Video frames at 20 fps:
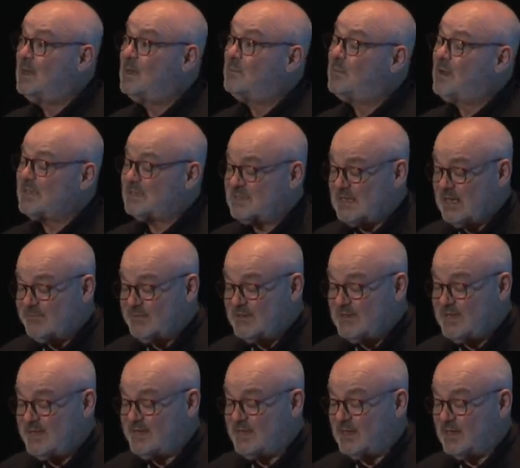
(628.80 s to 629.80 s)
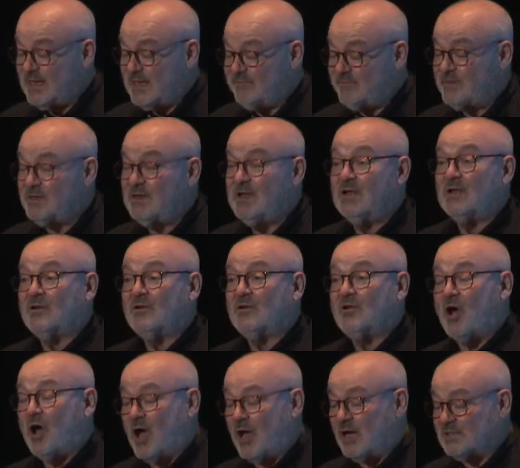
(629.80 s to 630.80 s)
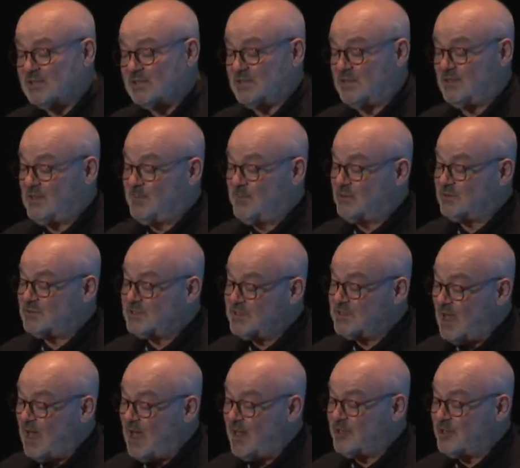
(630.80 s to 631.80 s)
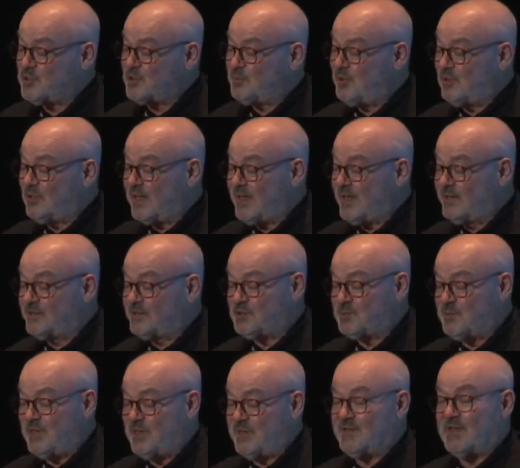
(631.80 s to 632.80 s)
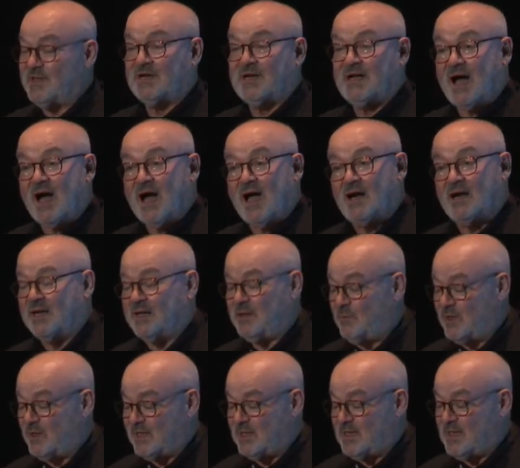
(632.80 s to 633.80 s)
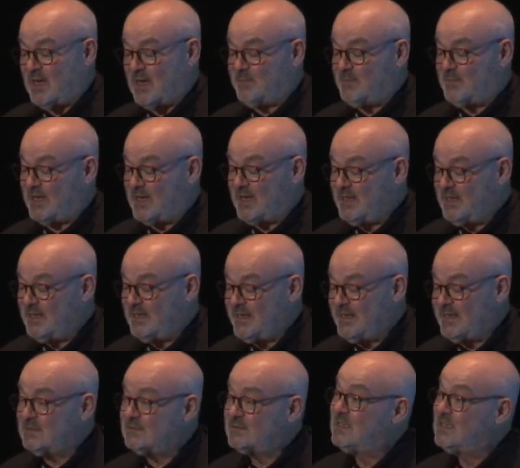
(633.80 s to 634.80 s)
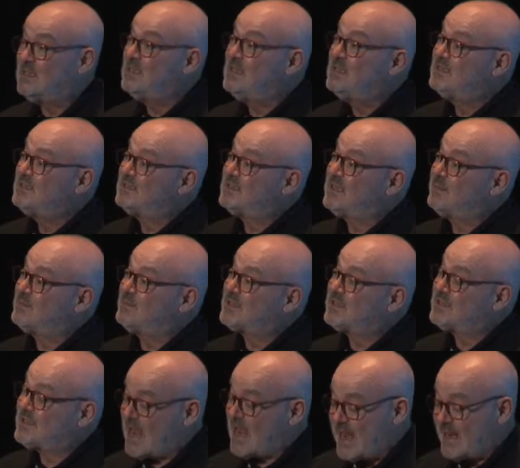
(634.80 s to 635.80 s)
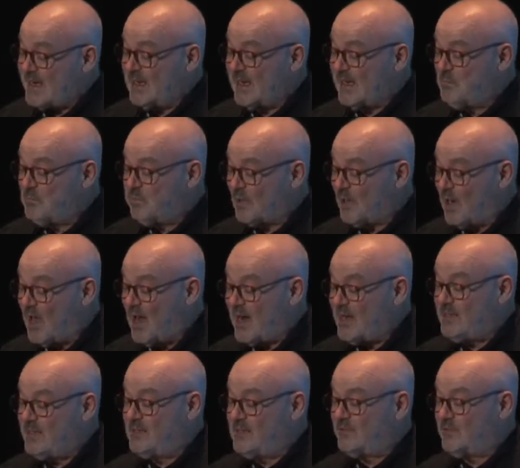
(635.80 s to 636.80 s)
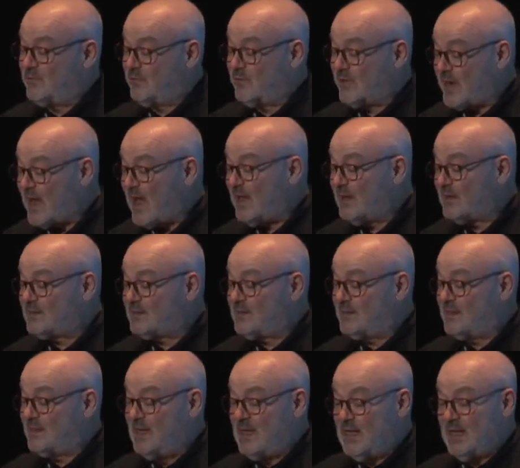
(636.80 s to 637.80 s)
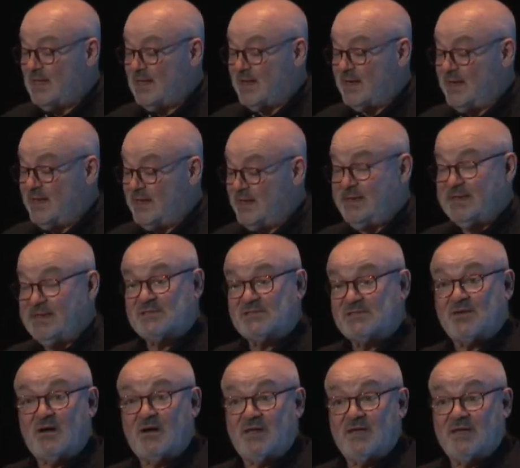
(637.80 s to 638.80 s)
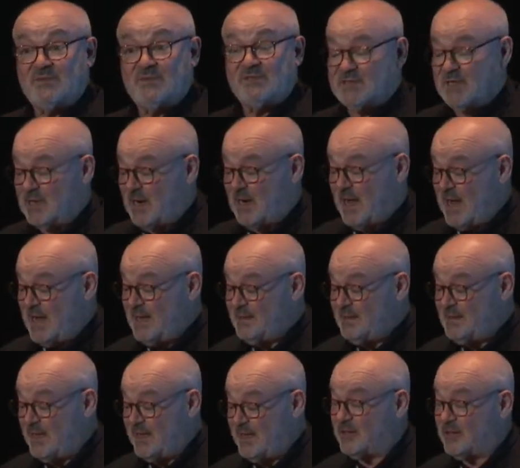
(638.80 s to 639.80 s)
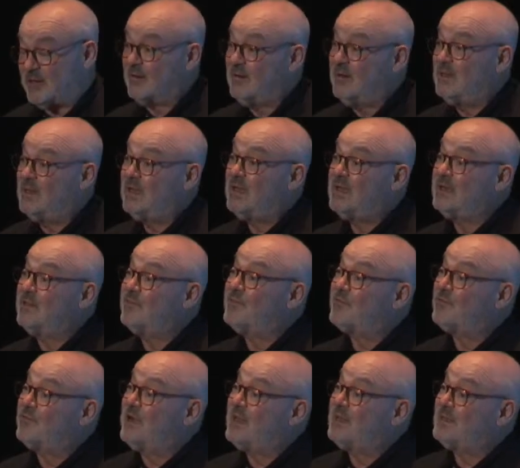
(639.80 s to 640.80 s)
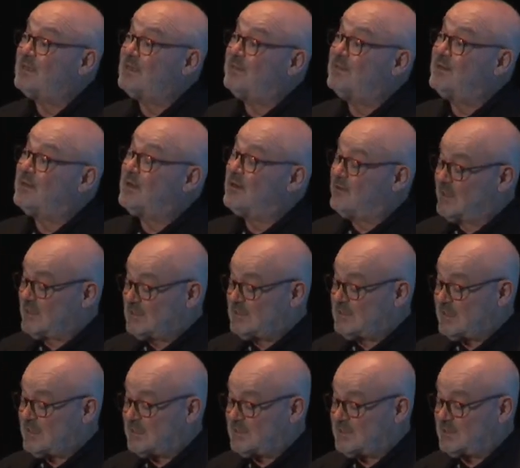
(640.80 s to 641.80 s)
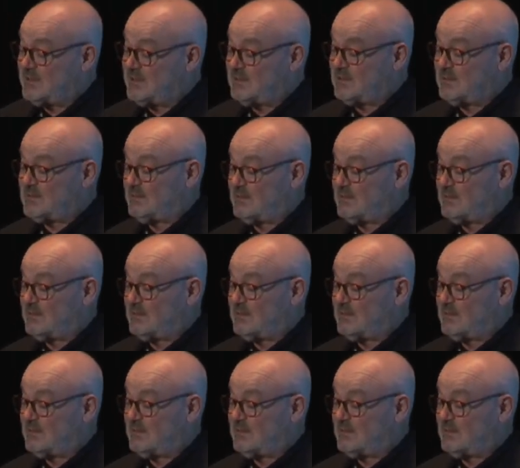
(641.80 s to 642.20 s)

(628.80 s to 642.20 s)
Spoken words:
By 1711, Lawson, the most knowledgeable Englishman in the colony when it came to Indians, seemed sadly blinded to the reality that Indians saw him as a land taker and a threat to their existence.